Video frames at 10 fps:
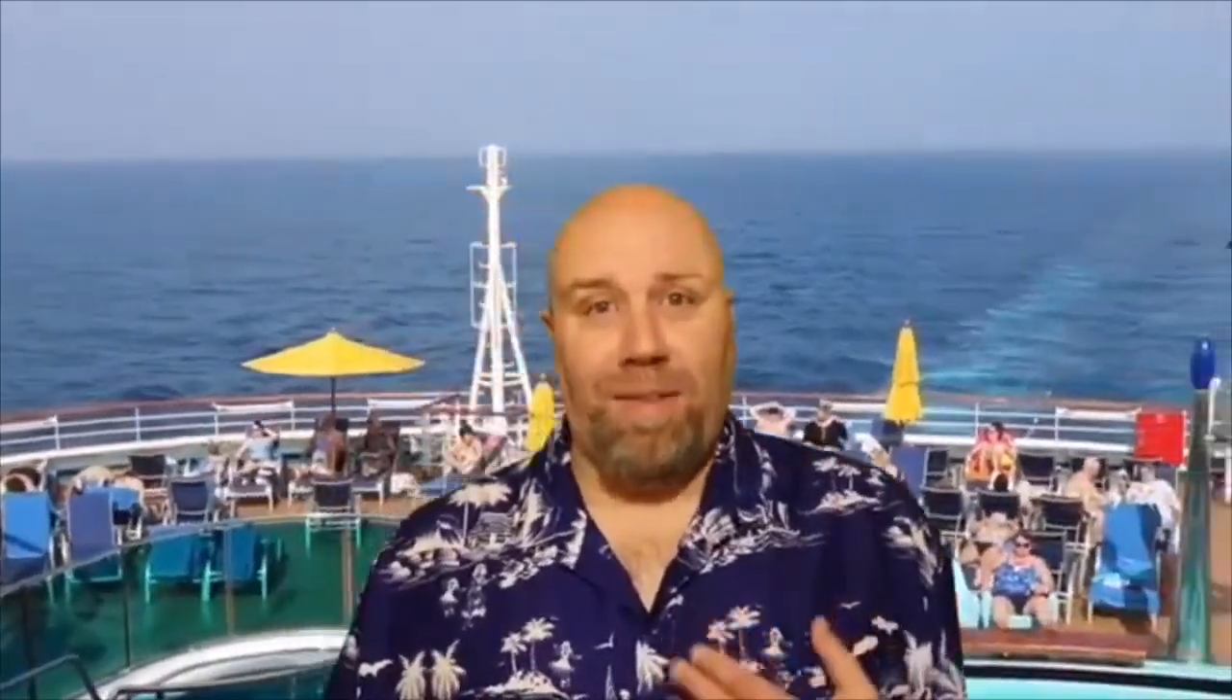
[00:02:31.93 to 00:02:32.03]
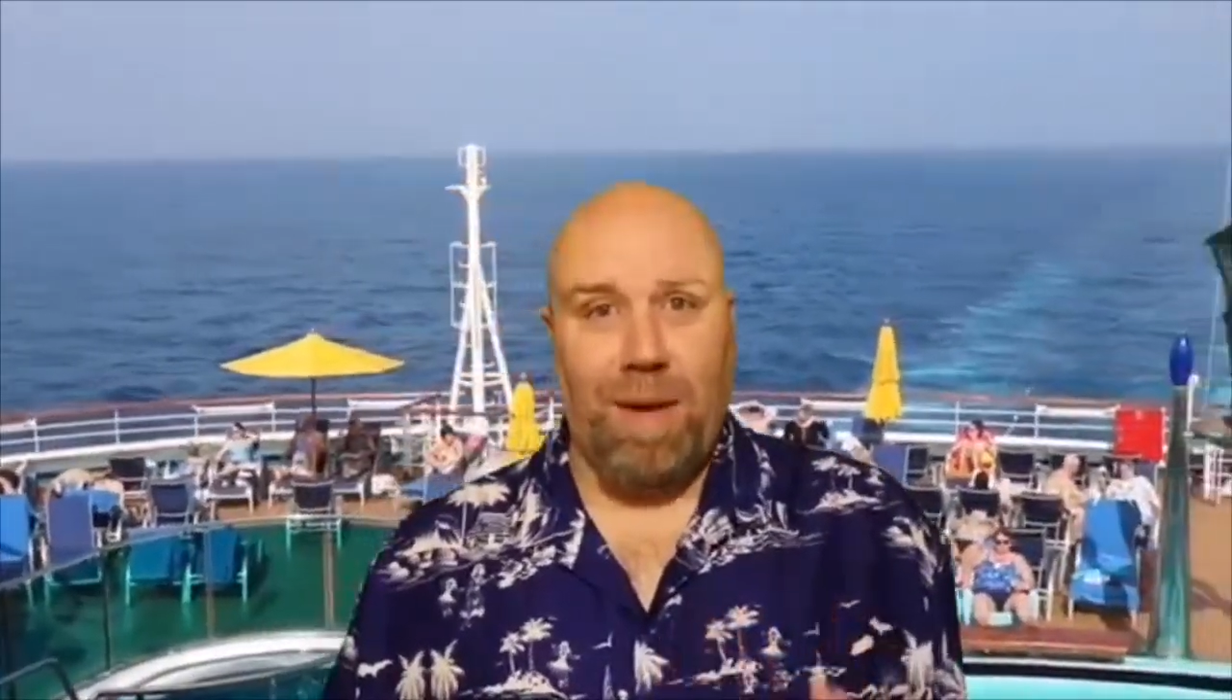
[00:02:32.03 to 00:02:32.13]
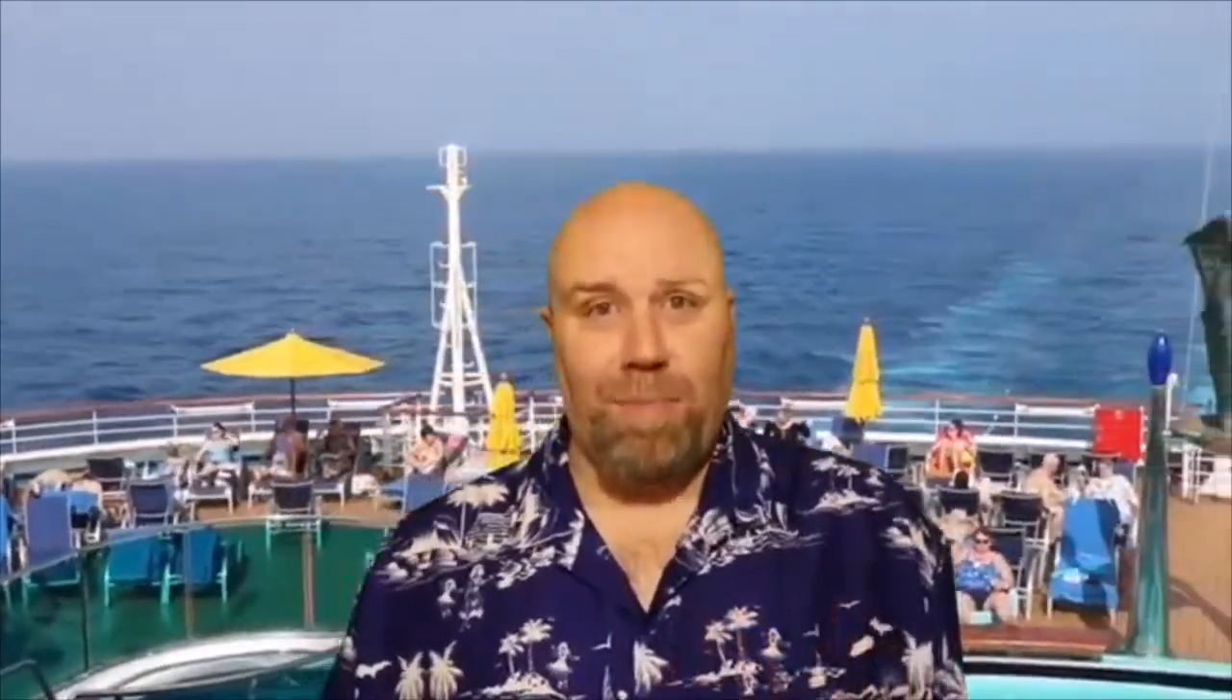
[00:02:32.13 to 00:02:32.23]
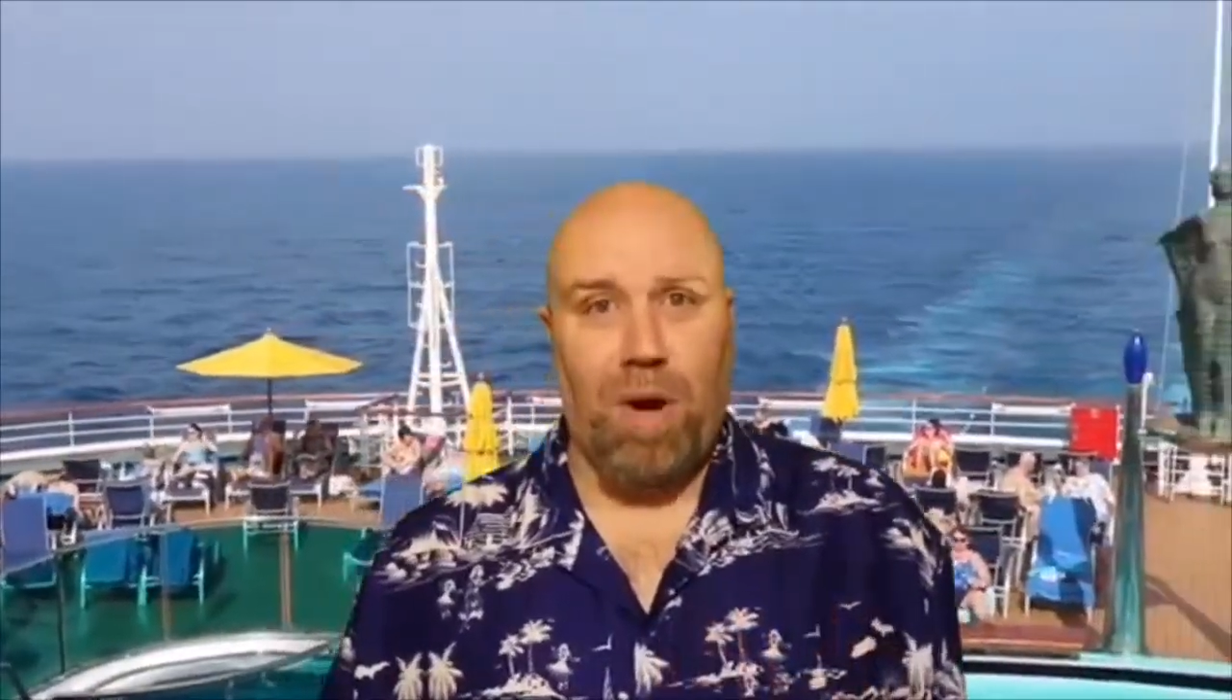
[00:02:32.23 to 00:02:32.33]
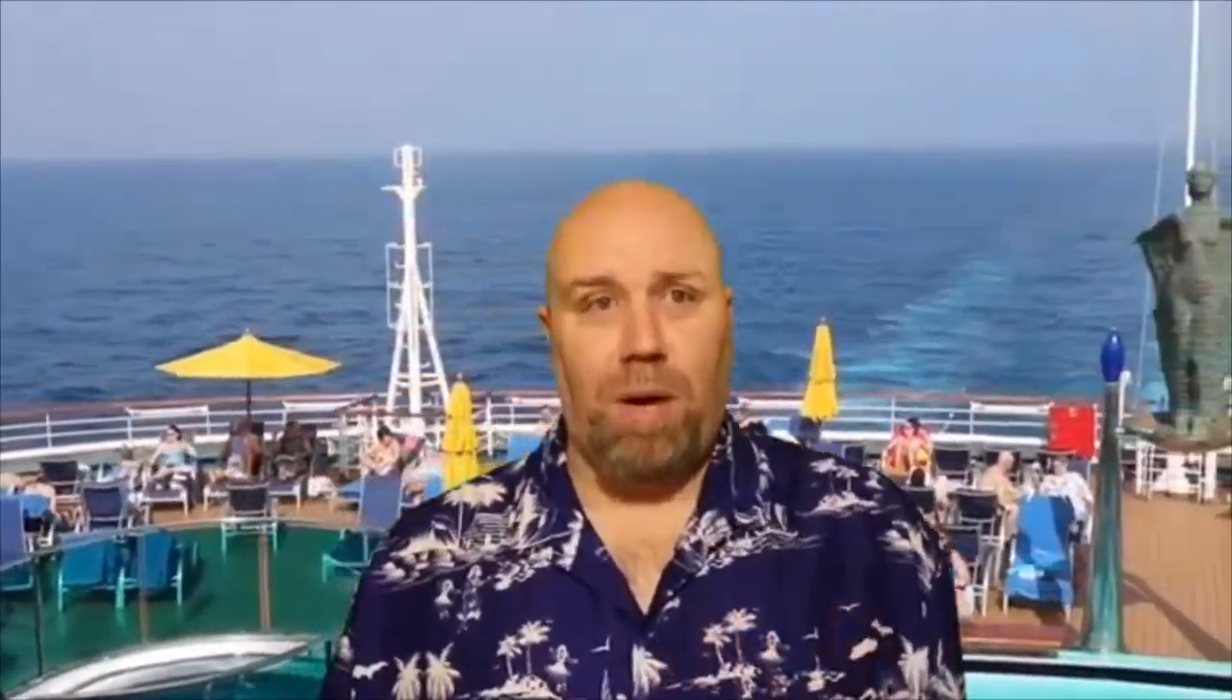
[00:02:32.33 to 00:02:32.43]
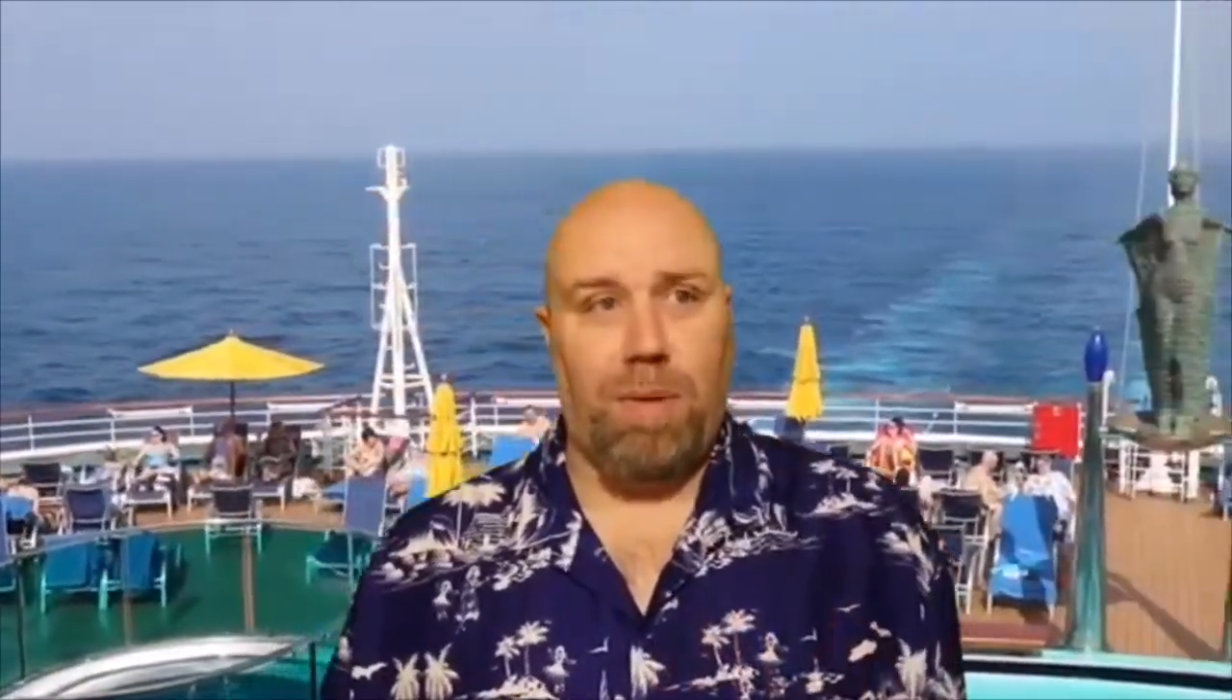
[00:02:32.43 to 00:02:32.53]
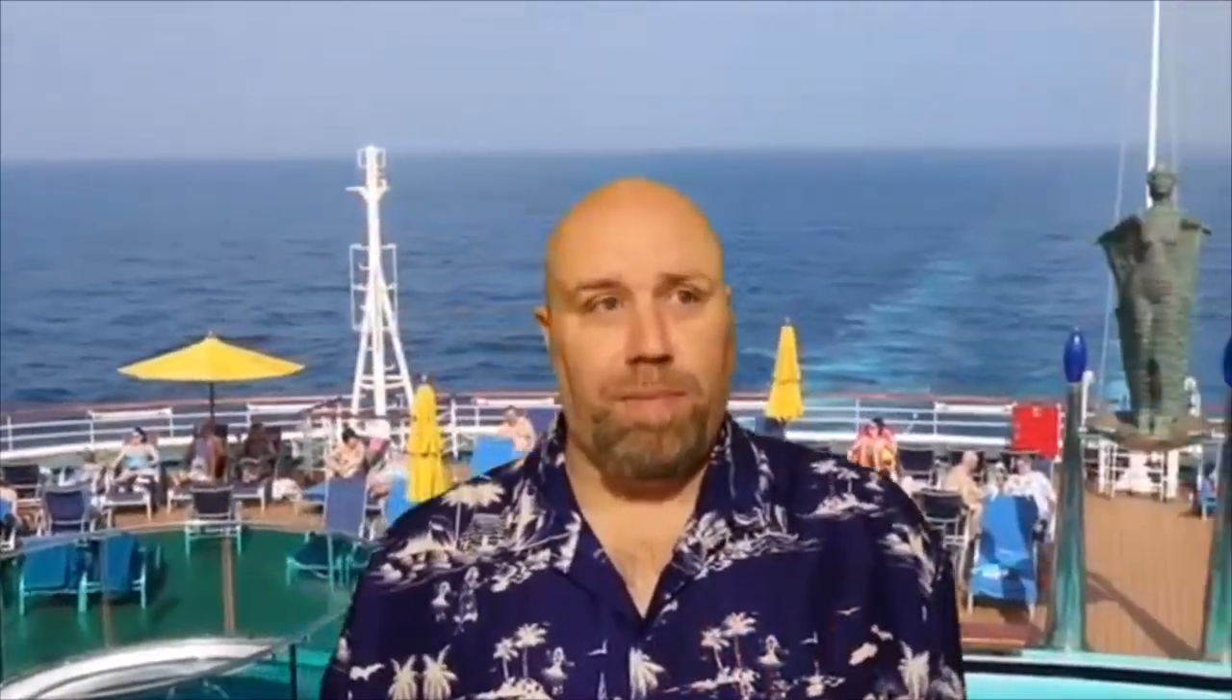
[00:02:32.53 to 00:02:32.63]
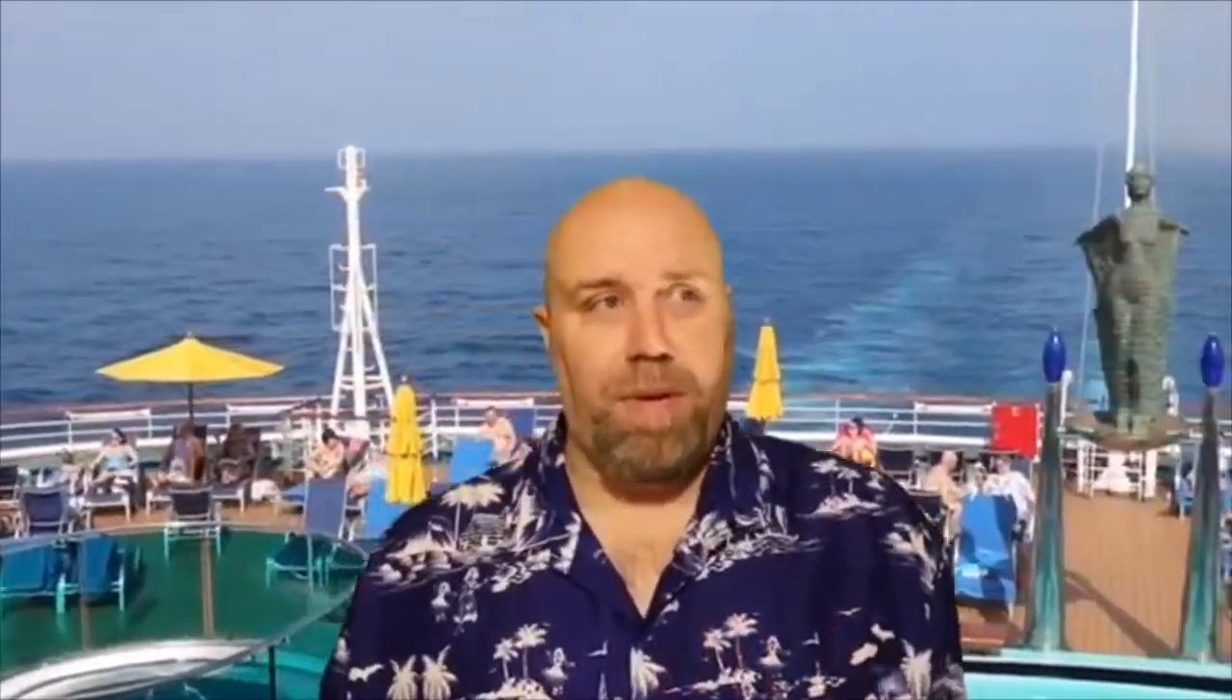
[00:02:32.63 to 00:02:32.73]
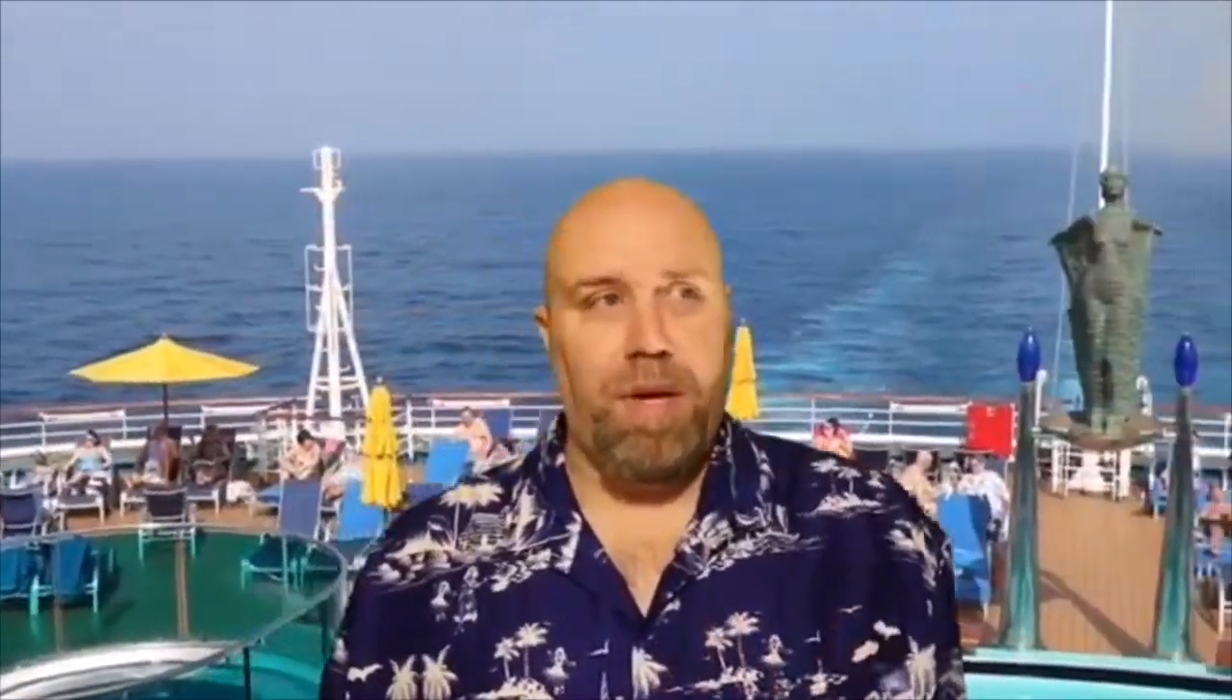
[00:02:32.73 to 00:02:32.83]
that problem.